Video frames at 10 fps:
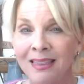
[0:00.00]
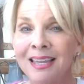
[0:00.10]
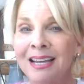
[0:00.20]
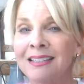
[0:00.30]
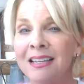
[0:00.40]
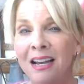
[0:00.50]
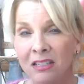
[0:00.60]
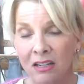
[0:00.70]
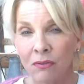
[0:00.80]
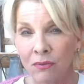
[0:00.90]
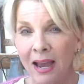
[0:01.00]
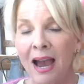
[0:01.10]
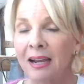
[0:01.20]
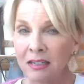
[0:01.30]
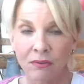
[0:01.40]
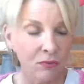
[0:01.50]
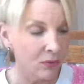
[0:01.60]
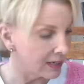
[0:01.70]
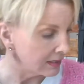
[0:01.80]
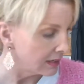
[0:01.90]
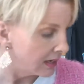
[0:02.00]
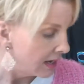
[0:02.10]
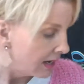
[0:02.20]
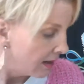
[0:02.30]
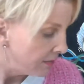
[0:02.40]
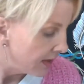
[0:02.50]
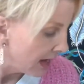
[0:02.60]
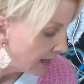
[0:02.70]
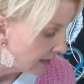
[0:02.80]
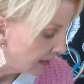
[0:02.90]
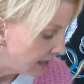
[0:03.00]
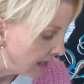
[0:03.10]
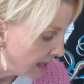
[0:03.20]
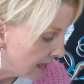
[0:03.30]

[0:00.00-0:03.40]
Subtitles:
That's the act of risk. That's the